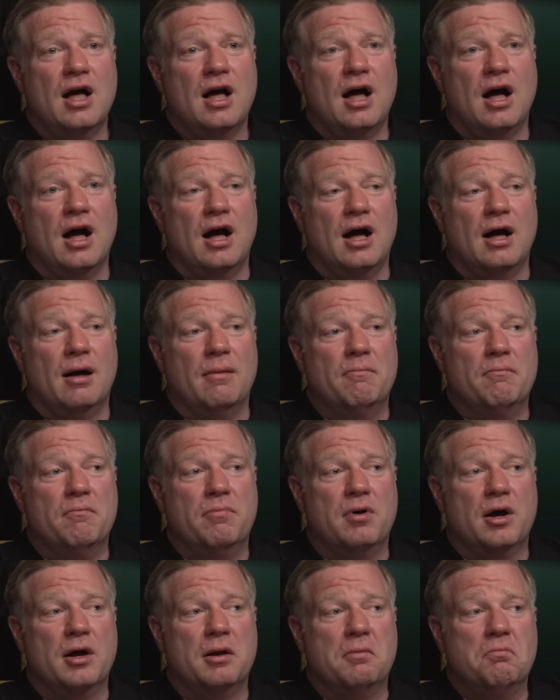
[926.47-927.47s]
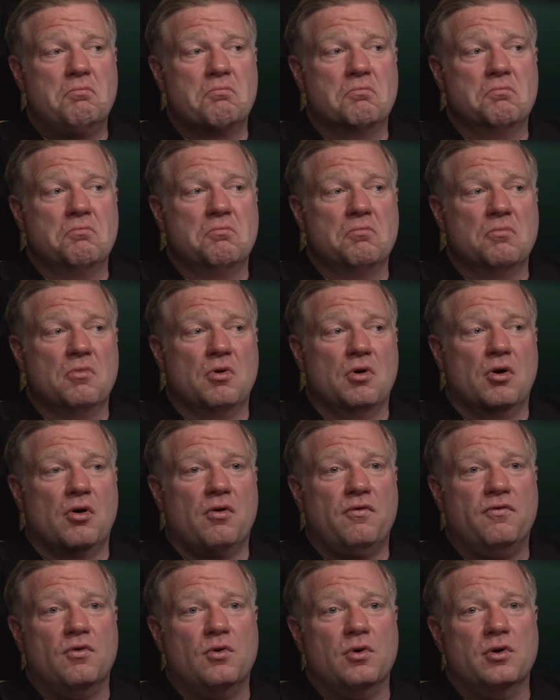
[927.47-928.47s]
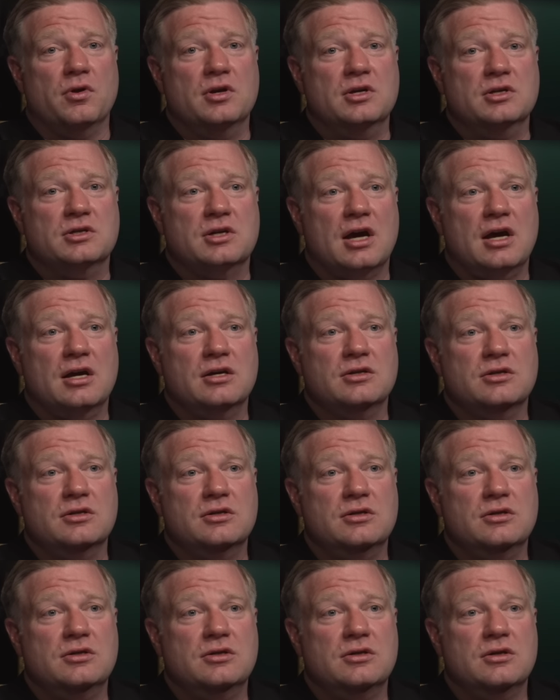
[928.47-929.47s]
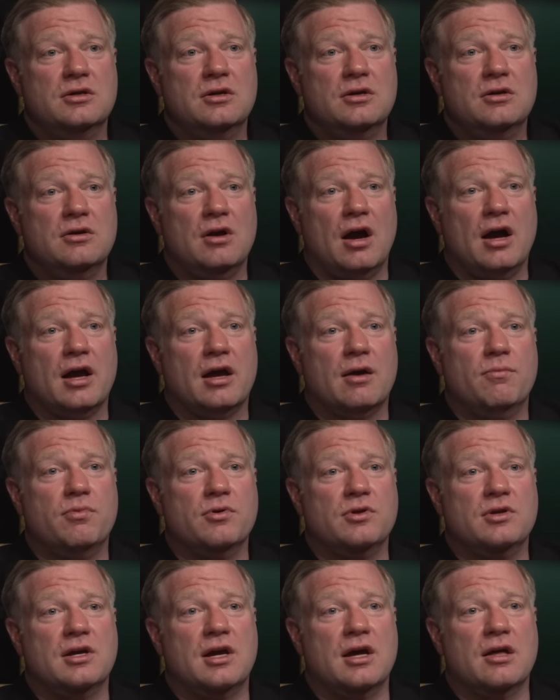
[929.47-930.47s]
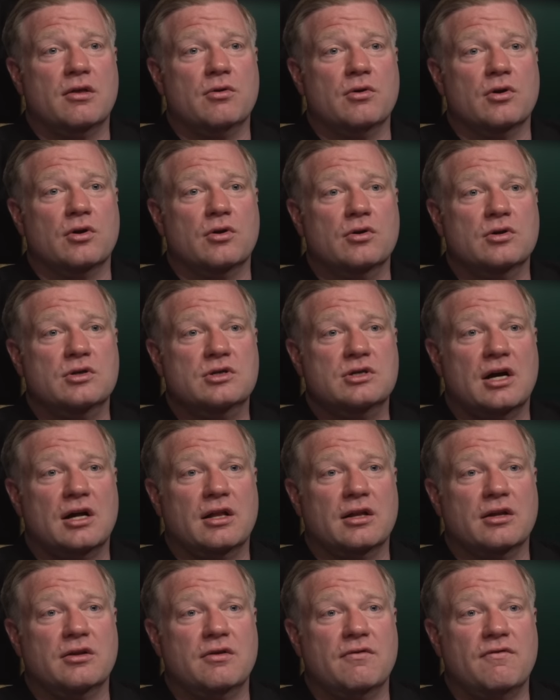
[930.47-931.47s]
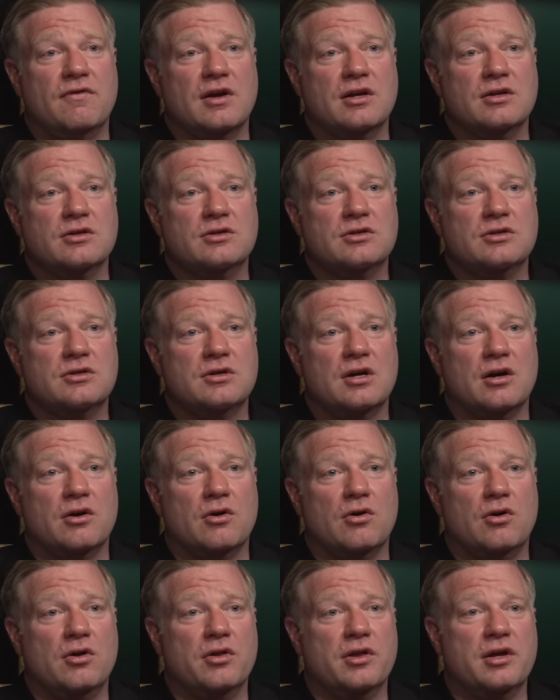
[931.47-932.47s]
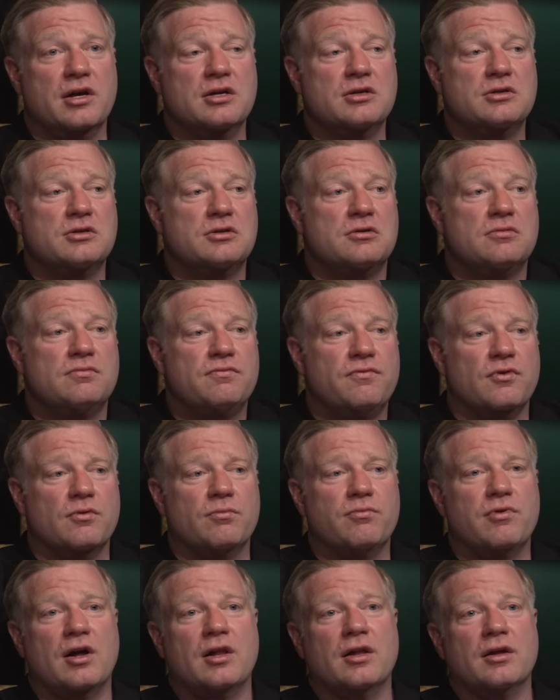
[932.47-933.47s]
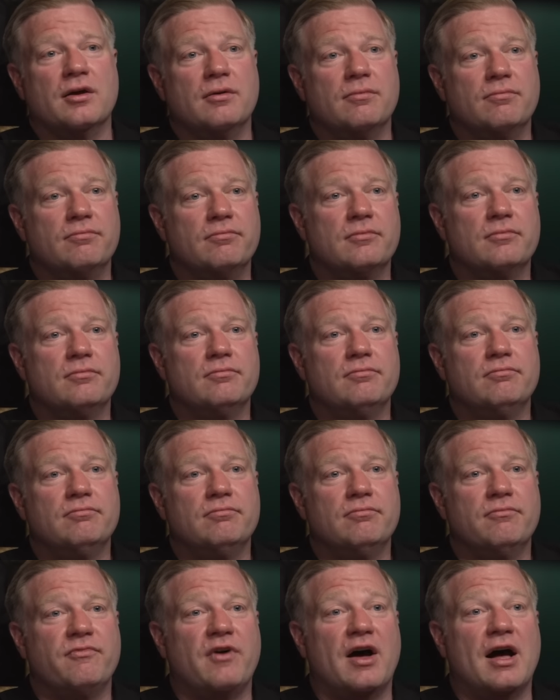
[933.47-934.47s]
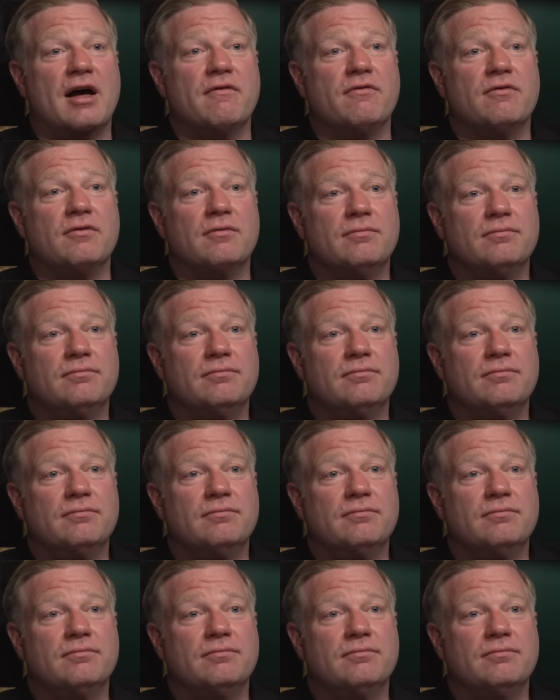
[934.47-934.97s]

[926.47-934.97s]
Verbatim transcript: Um, but all four of these cases, yeah, I could put together a good solid defense on all these for probably five.